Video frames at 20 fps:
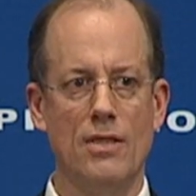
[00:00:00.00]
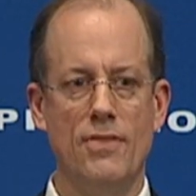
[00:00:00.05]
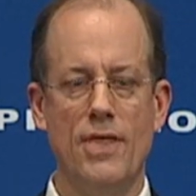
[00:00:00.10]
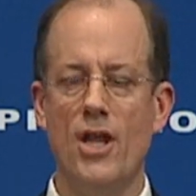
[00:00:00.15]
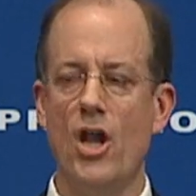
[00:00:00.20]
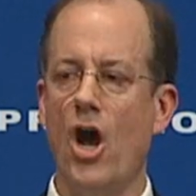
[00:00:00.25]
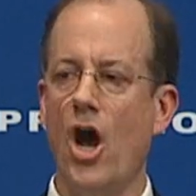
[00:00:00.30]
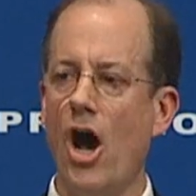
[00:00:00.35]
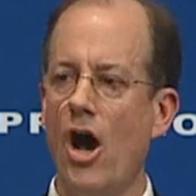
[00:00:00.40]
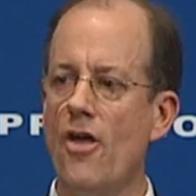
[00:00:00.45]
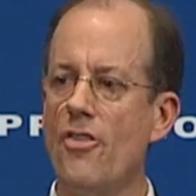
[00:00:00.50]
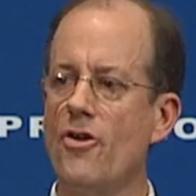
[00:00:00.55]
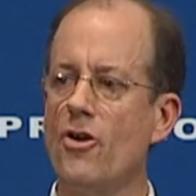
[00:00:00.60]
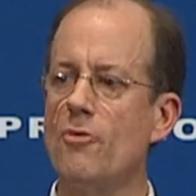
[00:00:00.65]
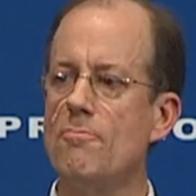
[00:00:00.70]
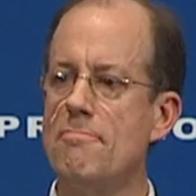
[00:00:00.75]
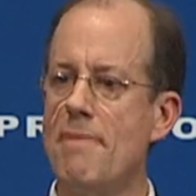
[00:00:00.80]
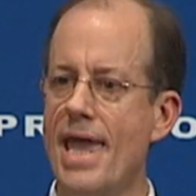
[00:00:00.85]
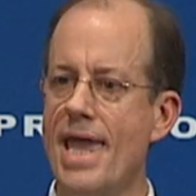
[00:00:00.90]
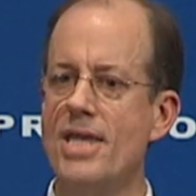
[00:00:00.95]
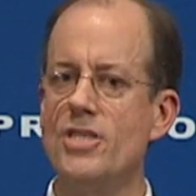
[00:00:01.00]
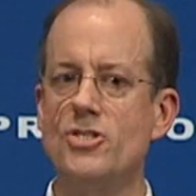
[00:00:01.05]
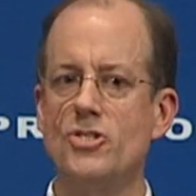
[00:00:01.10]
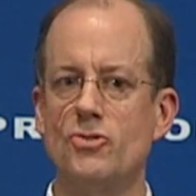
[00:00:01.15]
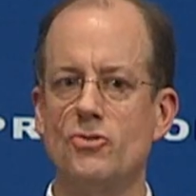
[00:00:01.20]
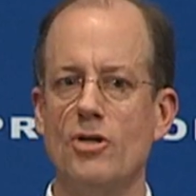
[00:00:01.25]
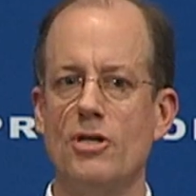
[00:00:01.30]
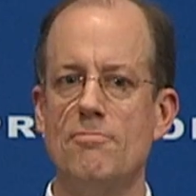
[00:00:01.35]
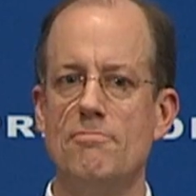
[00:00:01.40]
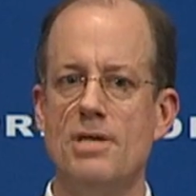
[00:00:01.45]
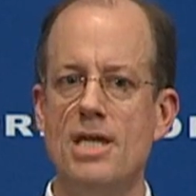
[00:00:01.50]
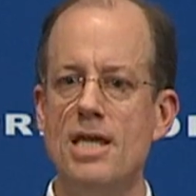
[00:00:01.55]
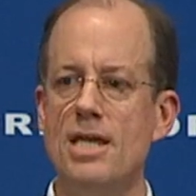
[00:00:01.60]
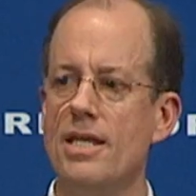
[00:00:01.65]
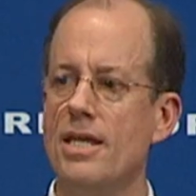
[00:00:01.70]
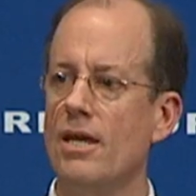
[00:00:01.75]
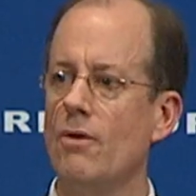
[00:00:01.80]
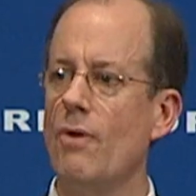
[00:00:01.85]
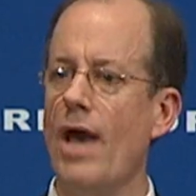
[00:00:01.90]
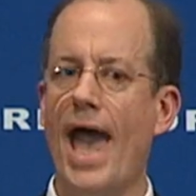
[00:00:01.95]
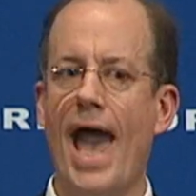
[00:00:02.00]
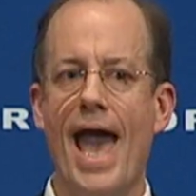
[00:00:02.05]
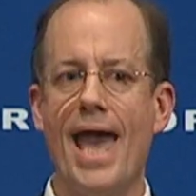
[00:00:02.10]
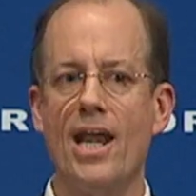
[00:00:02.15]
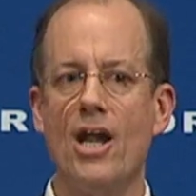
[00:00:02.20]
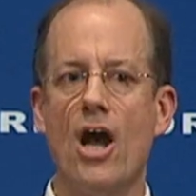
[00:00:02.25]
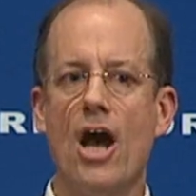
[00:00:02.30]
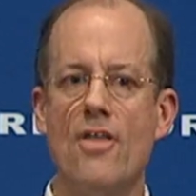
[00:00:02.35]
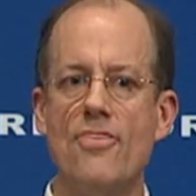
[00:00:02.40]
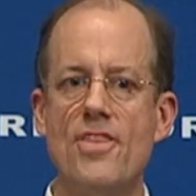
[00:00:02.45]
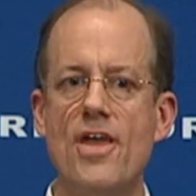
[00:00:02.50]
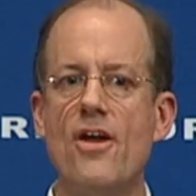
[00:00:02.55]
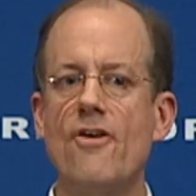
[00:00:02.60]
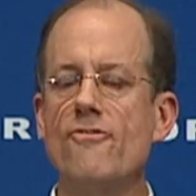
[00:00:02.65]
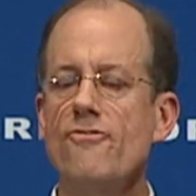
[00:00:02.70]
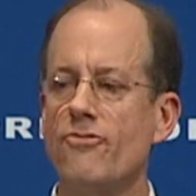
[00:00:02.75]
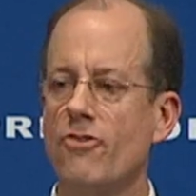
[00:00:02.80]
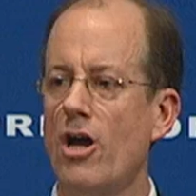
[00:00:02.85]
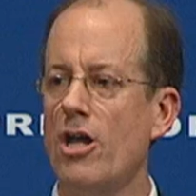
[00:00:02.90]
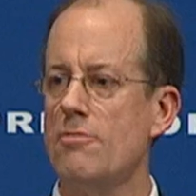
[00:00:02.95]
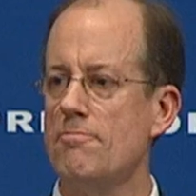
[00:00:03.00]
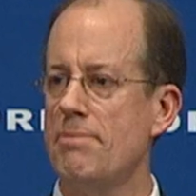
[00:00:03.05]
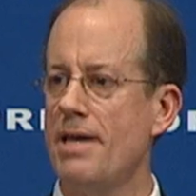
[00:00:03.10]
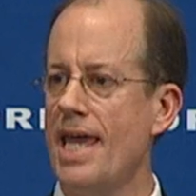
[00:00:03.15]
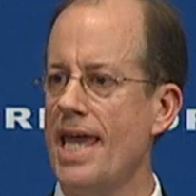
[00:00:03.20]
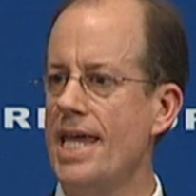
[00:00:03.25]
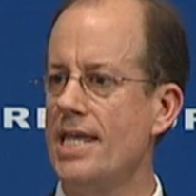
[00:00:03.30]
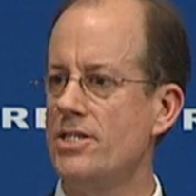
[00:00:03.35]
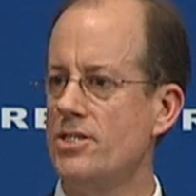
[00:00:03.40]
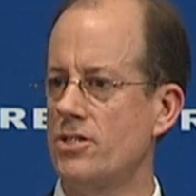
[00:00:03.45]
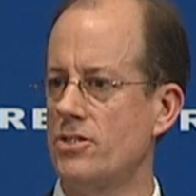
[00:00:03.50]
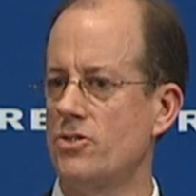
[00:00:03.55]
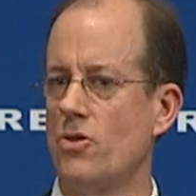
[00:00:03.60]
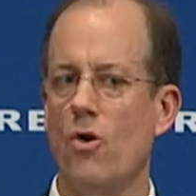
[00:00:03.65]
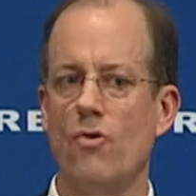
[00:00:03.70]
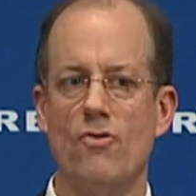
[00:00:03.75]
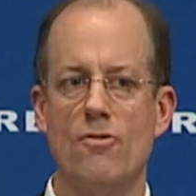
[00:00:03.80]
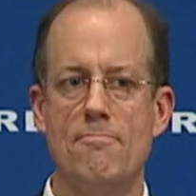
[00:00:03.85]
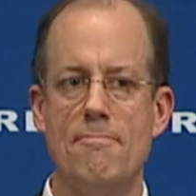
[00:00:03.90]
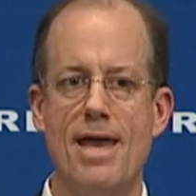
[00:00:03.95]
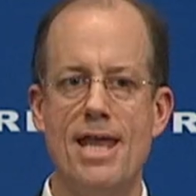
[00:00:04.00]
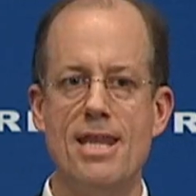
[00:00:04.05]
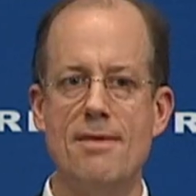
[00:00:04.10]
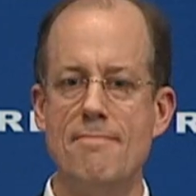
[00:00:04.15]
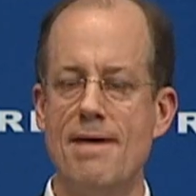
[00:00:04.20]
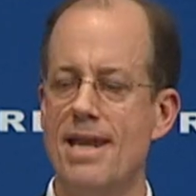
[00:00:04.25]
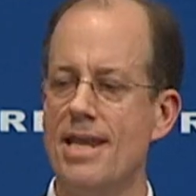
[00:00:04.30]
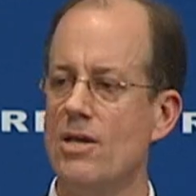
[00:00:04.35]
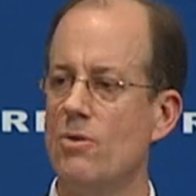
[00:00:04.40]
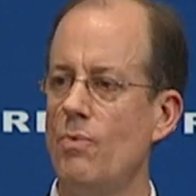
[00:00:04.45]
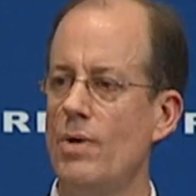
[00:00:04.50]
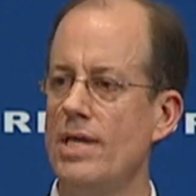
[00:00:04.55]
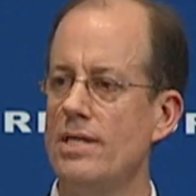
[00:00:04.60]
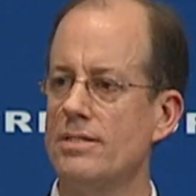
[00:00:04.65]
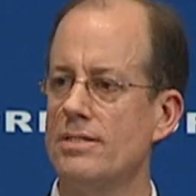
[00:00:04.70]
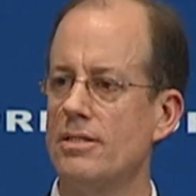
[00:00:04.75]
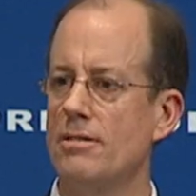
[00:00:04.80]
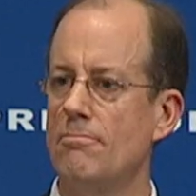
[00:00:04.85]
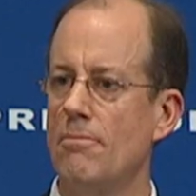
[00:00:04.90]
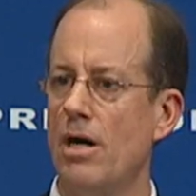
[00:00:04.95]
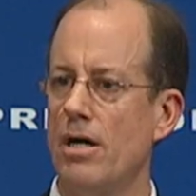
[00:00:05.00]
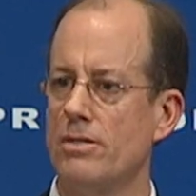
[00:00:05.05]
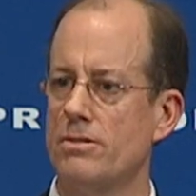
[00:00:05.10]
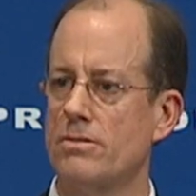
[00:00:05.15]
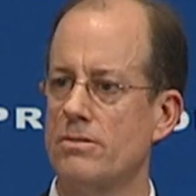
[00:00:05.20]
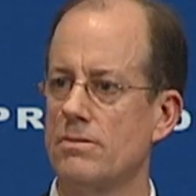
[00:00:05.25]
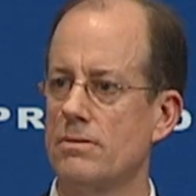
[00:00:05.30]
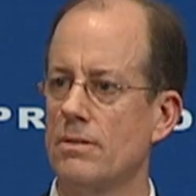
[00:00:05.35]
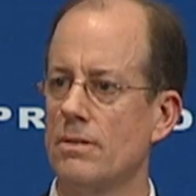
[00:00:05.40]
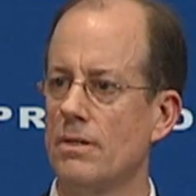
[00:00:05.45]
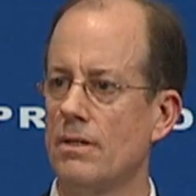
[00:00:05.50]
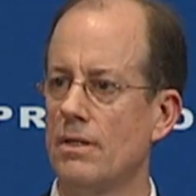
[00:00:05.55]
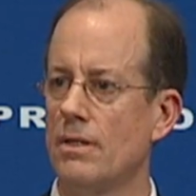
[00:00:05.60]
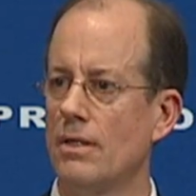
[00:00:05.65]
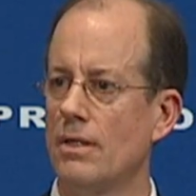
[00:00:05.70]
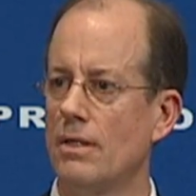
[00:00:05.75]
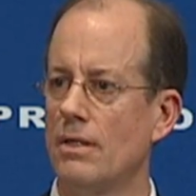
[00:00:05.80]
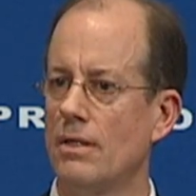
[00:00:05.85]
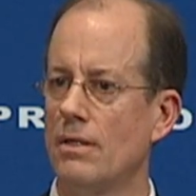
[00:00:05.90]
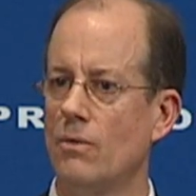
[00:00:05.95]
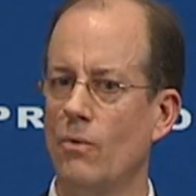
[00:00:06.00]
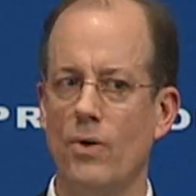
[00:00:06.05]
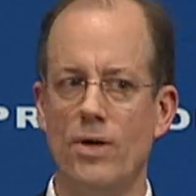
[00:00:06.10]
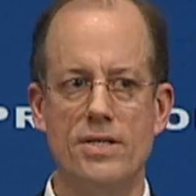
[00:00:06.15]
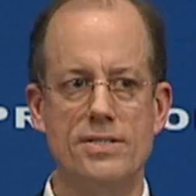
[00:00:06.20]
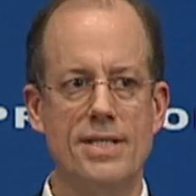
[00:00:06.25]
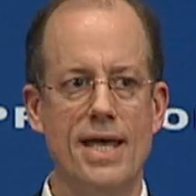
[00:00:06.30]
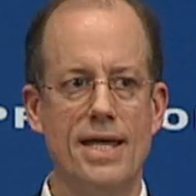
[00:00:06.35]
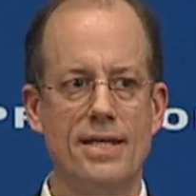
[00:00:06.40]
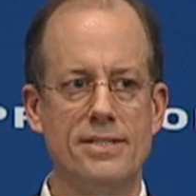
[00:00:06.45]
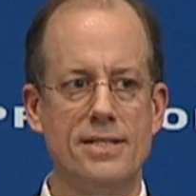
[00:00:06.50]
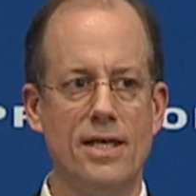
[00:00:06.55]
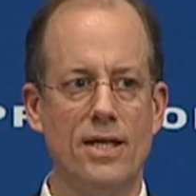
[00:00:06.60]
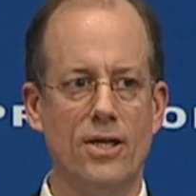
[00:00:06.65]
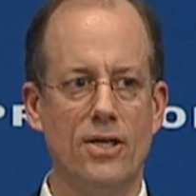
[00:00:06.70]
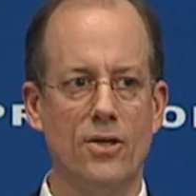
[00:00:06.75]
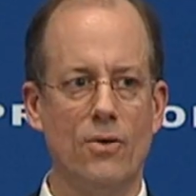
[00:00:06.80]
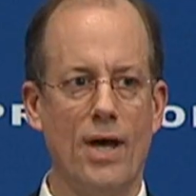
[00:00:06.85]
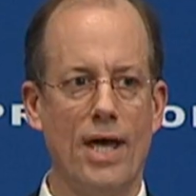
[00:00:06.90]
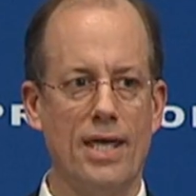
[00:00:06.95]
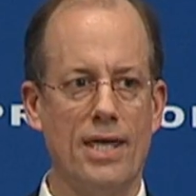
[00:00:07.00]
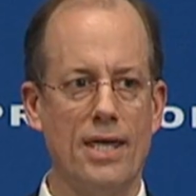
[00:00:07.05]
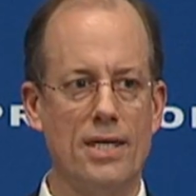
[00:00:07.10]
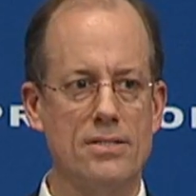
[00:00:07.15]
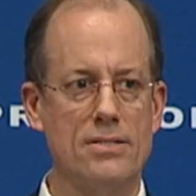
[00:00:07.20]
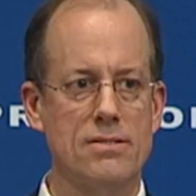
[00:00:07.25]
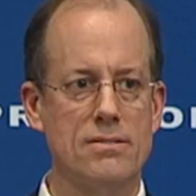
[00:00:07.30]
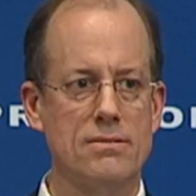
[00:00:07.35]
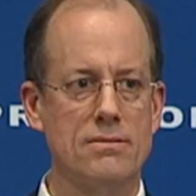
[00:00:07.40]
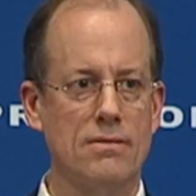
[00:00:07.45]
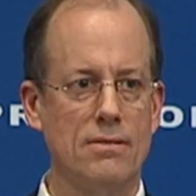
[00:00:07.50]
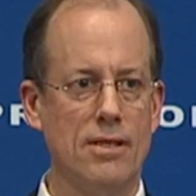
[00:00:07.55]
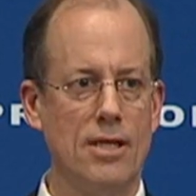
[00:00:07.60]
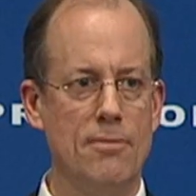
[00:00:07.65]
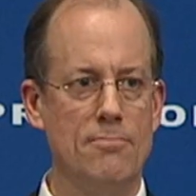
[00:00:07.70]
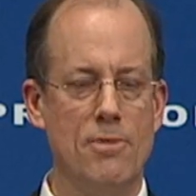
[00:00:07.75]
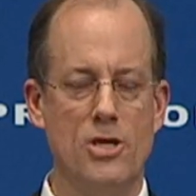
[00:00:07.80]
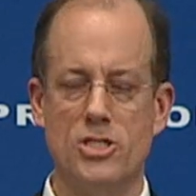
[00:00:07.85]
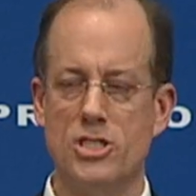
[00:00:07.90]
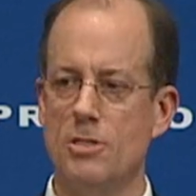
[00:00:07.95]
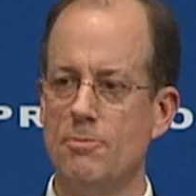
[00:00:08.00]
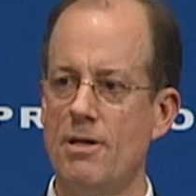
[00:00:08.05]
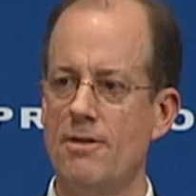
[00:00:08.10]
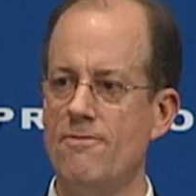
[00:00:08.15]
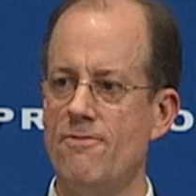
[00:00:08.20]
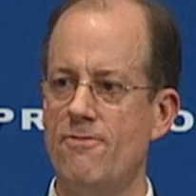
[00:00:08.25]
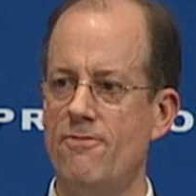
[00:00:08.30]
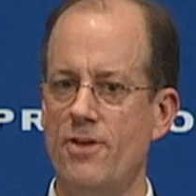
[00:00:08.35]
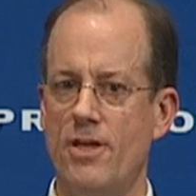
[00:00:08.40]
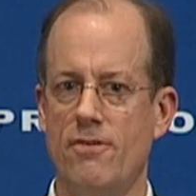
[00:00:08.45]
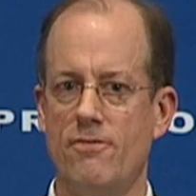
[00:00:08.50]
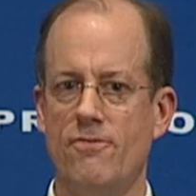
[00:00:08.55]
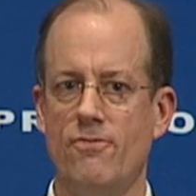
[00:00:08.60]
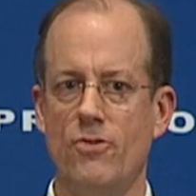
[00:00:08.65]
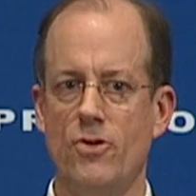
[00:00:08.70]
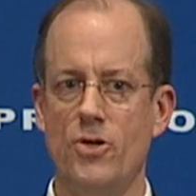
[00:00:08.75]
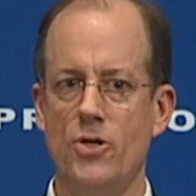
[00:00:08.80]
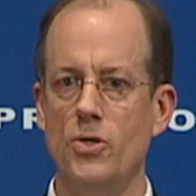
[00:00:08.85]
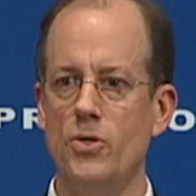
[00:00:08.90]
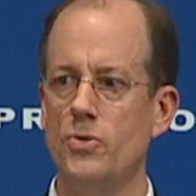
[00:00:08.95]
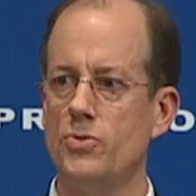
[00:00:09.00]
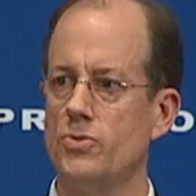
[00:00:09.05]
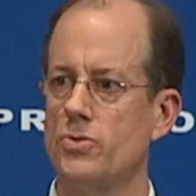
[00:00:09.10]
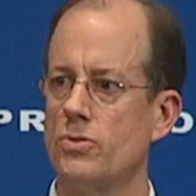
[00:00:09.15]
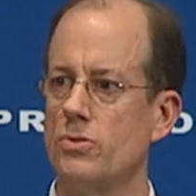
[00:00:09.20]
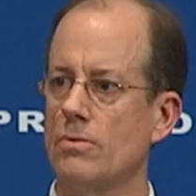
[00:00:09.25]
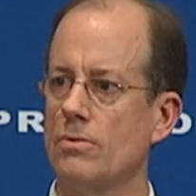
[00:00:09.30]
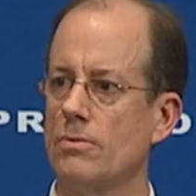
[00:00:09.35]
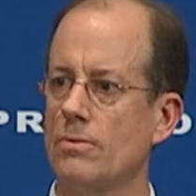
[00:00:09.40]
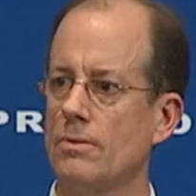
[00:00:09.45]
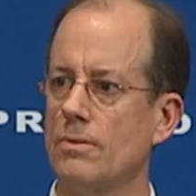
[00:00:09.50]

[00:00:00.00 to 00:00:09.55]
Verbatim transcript: that other mainstream media had on their front pages over many, many weeks and months. What does that tell you? I guess it must have been fit for news.